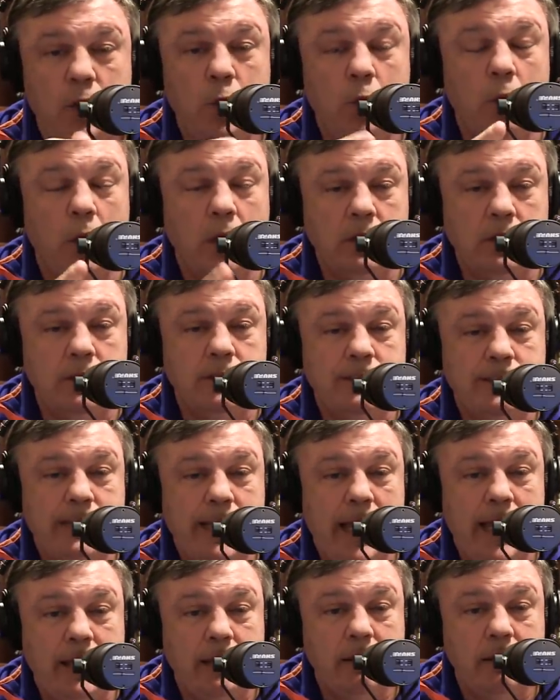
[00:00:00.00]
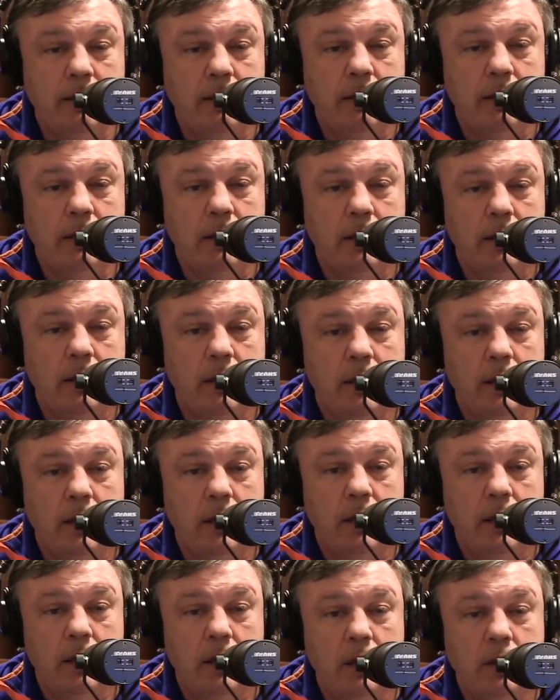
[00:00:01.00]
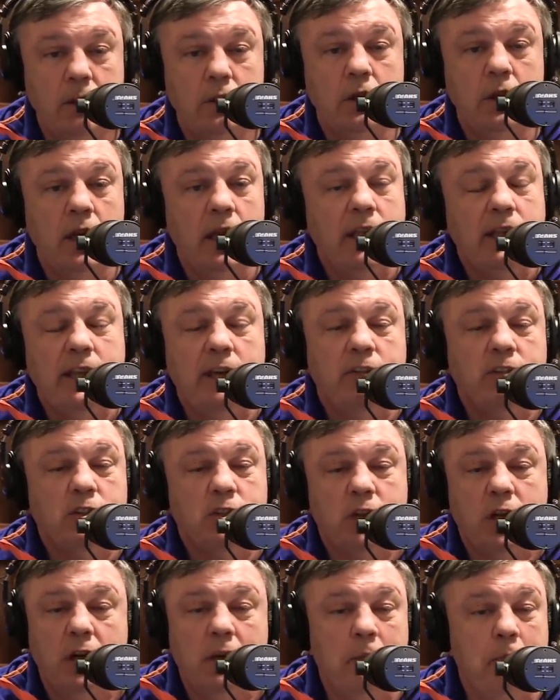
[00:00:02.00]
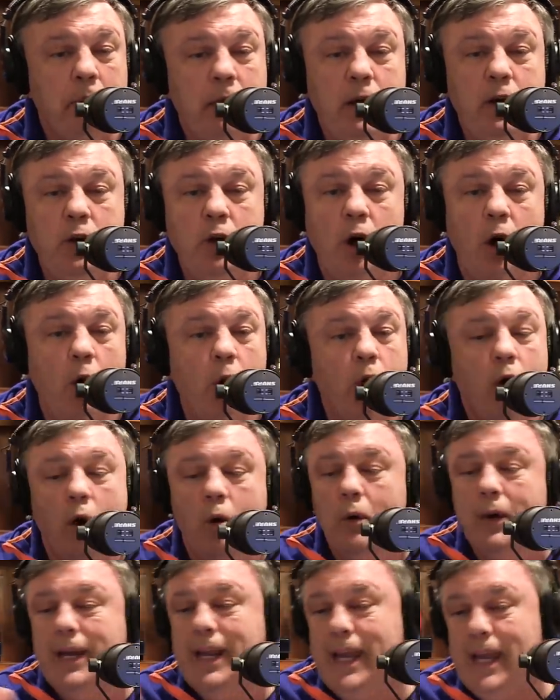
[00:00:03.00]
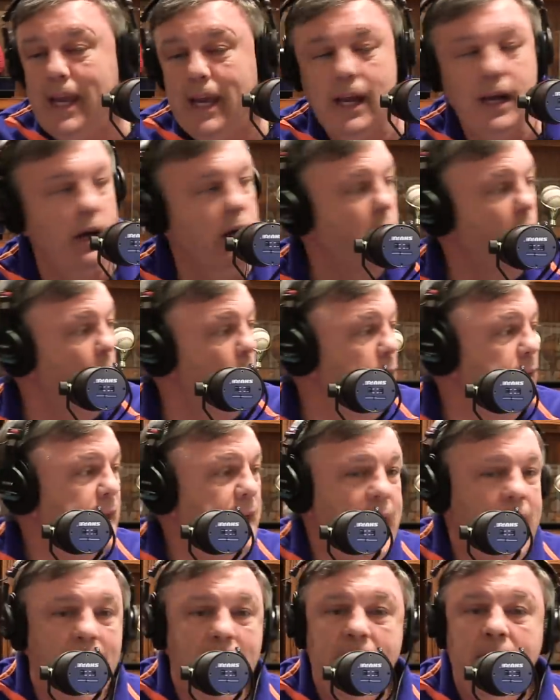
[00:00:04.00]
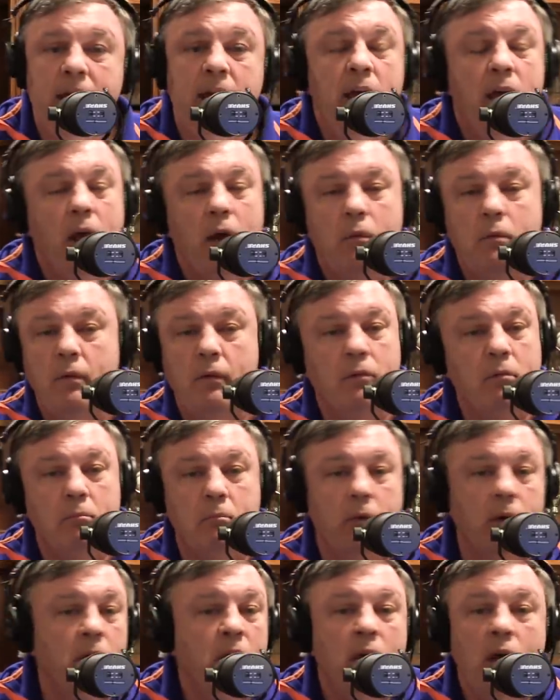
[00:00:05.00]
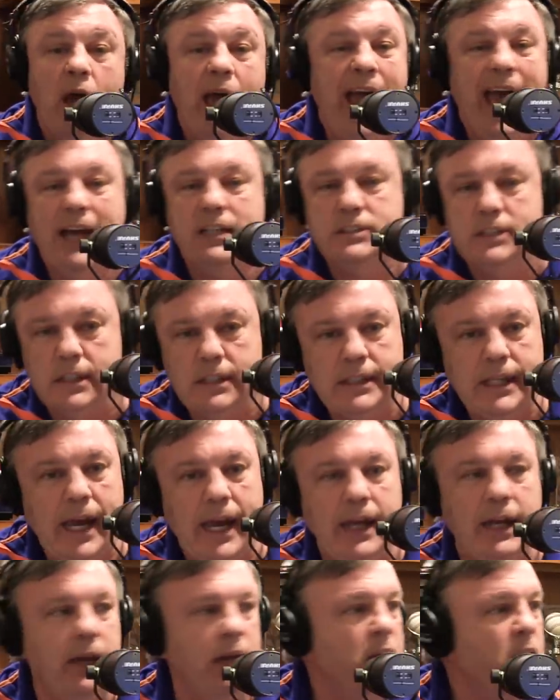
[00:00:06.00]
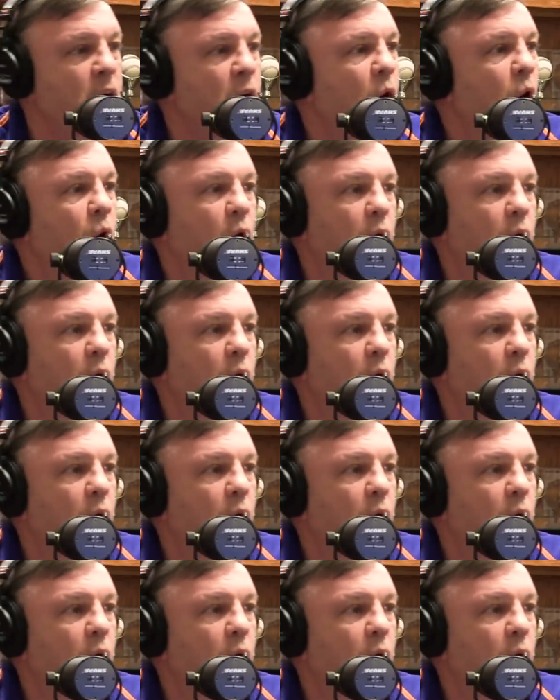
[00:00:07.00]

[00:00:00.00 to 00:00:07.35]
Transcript: You understand? There is going to be no going here, going there, hesitating.